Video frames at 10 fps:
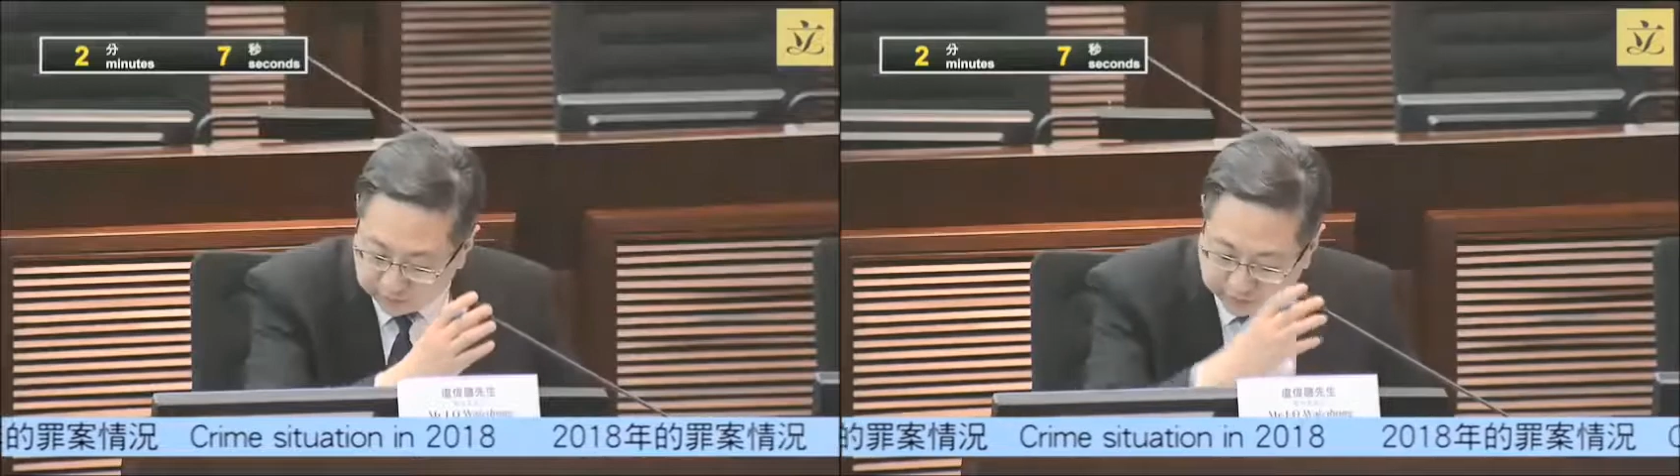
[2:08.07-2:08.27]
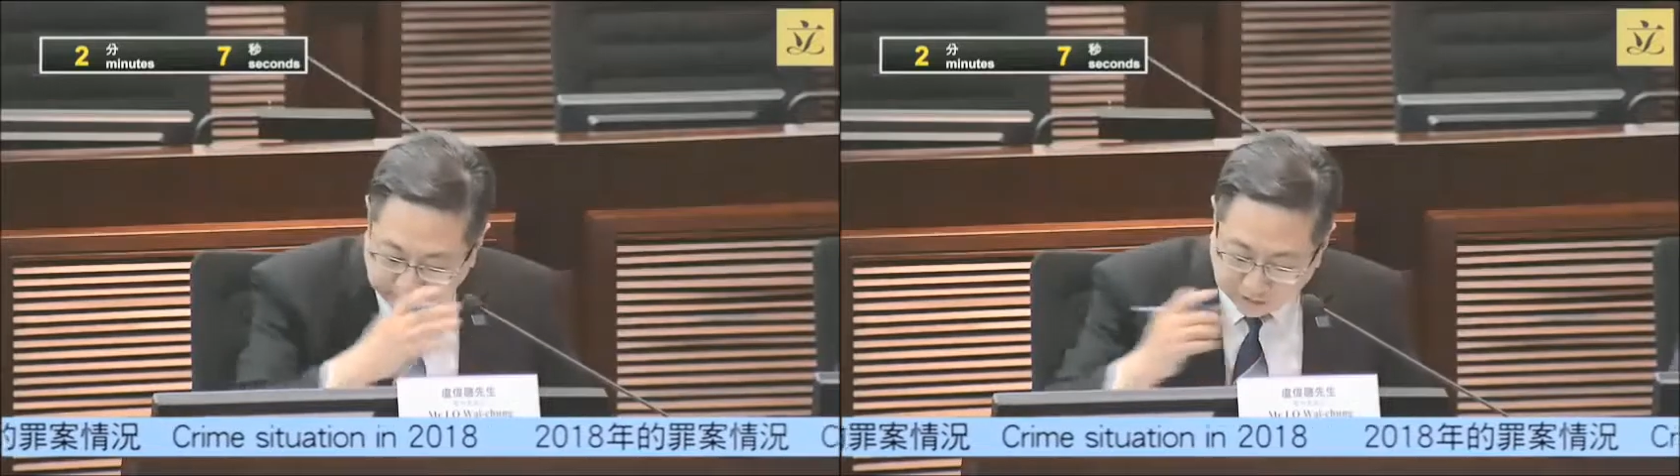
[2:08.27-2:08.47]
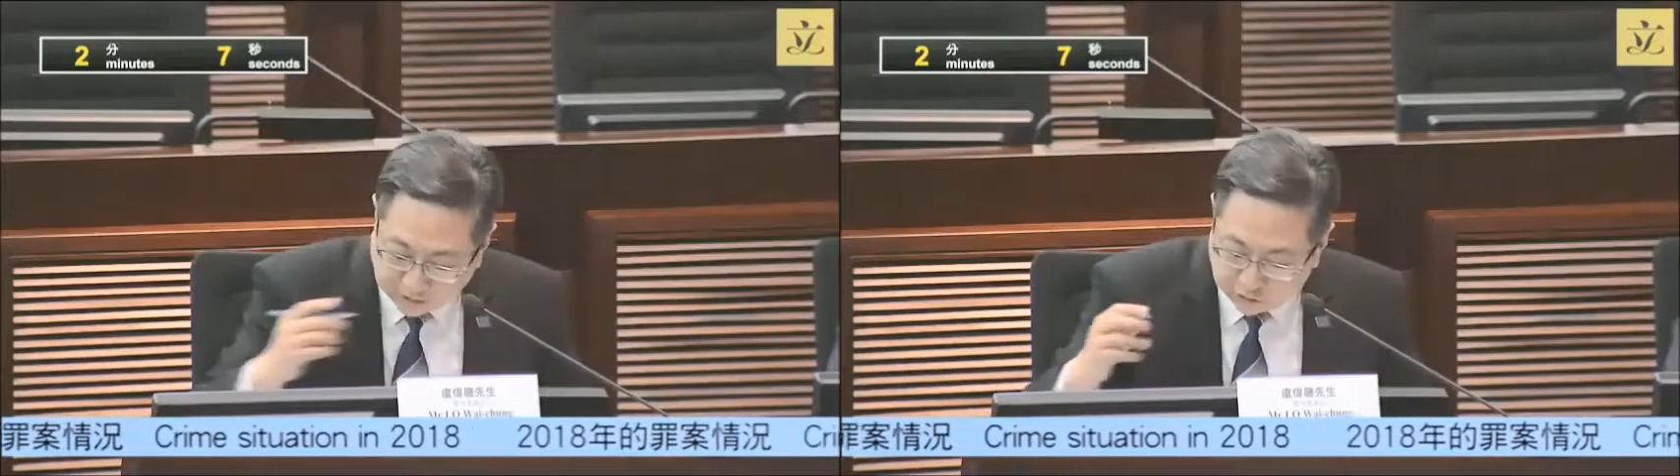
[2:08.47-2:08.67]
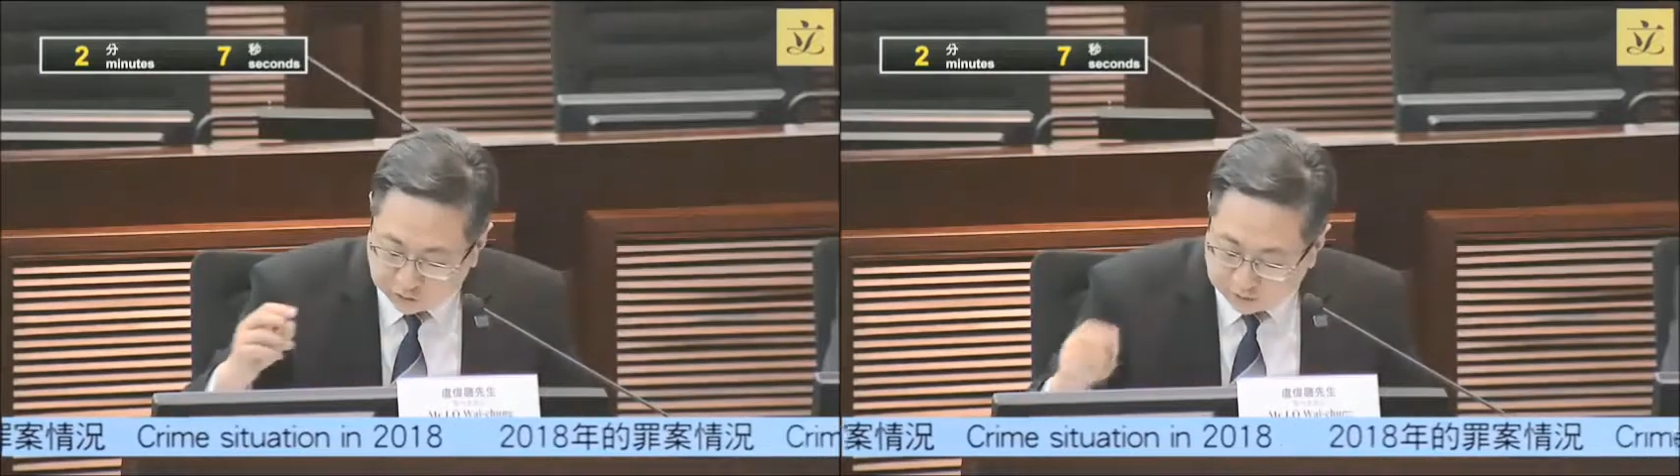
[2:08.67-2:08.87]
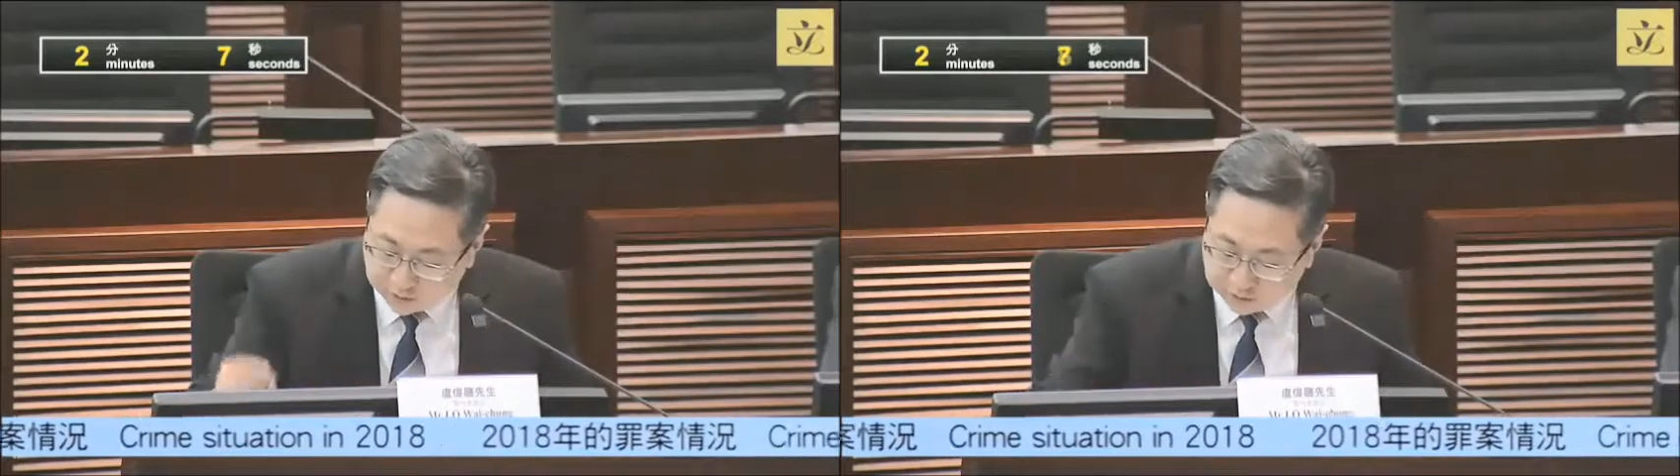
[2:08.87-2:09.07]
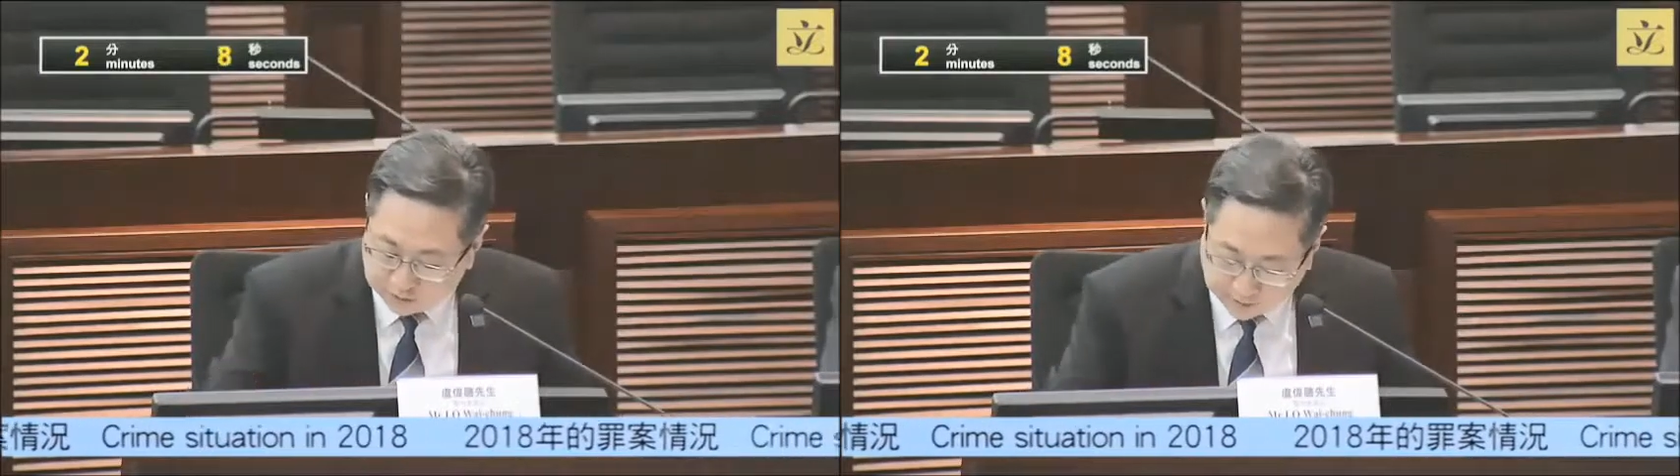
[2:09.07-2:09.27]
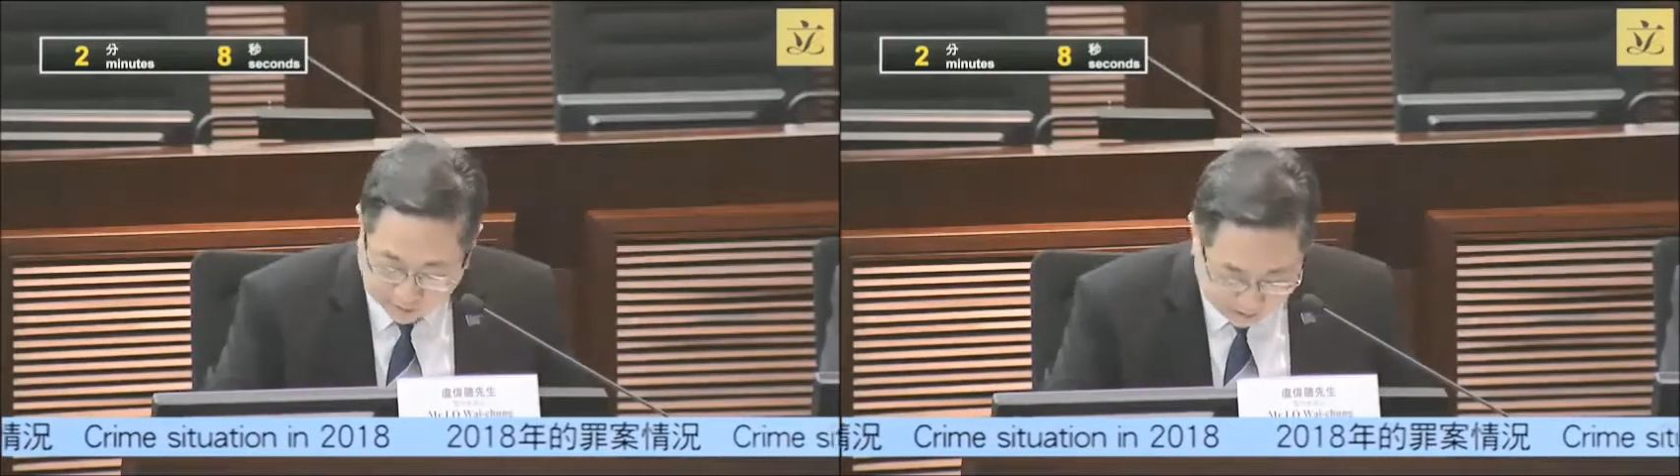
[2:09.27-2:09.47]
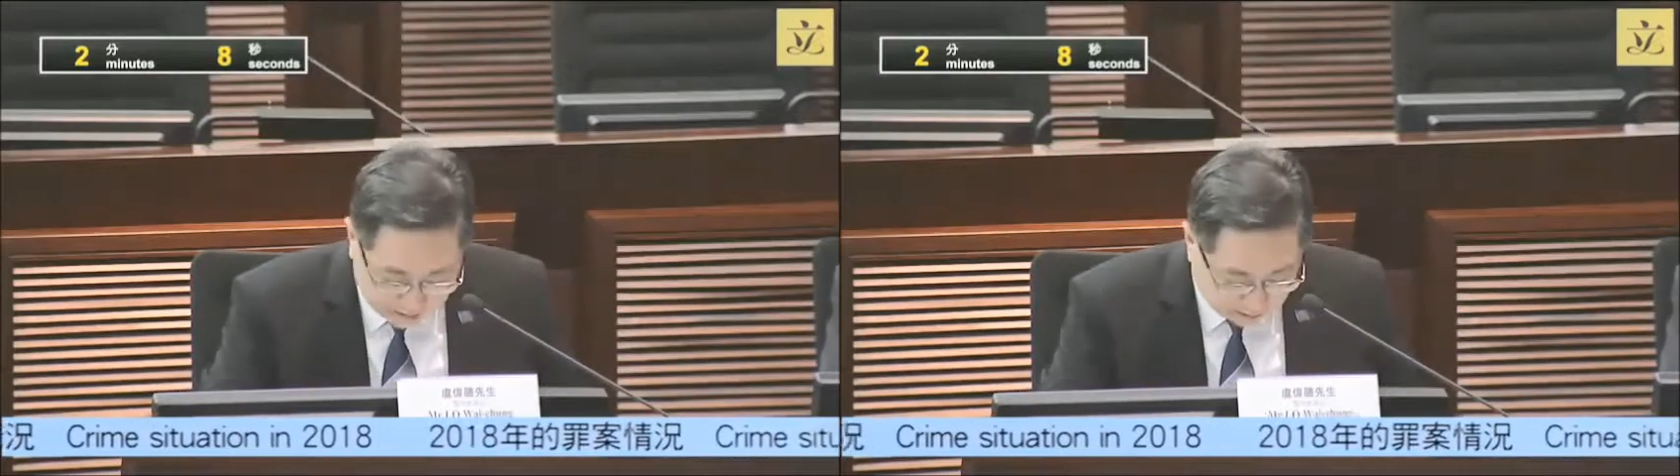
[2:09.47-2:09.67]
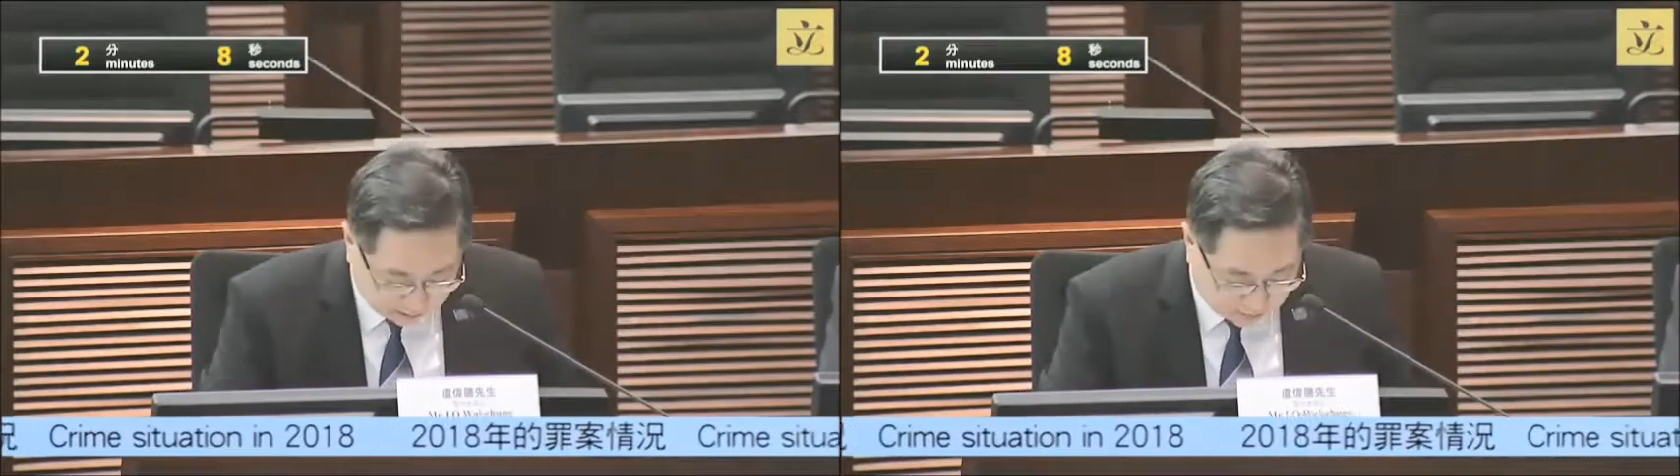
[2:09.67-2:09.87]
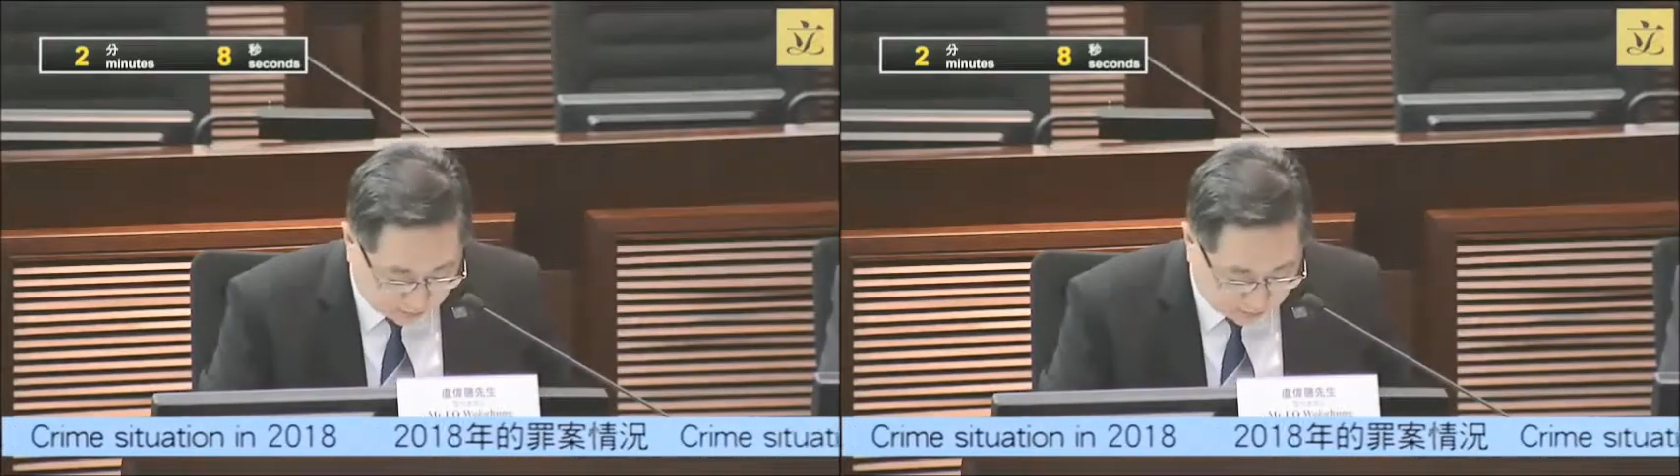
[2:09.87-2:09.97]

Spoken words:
it being legalized